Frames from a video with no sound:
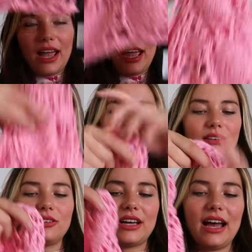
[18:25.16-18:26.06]
And
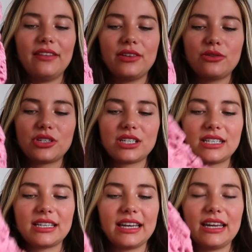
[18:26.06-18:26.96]
look at those
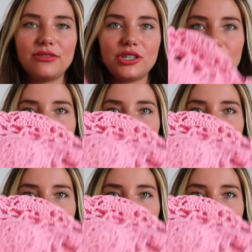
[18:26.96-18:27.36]
sleeves, you